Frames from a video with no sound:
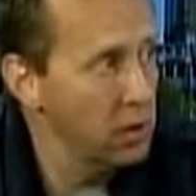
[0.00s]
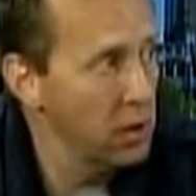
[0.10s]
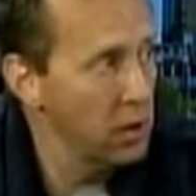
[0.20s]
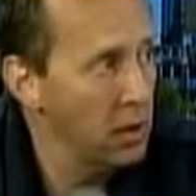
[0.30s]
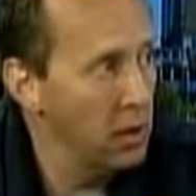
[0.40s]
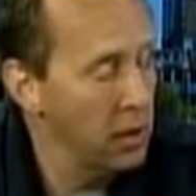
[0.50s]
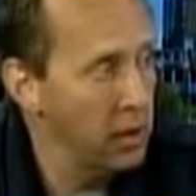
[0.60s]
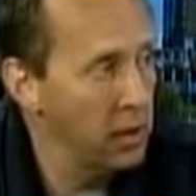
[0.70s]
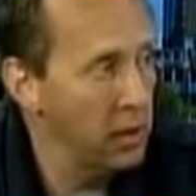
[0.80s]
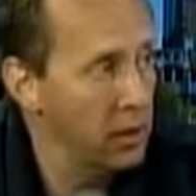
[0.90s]

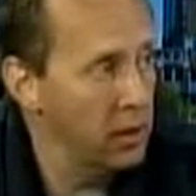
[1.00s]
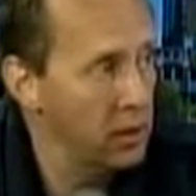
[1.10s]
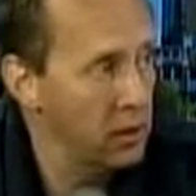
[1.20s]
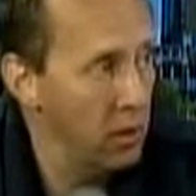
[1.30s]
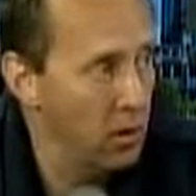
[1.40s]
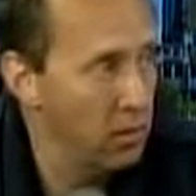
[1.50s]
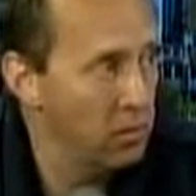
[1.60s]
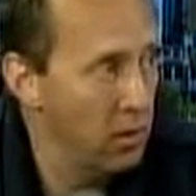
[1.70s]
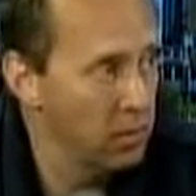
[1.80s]
at the college level.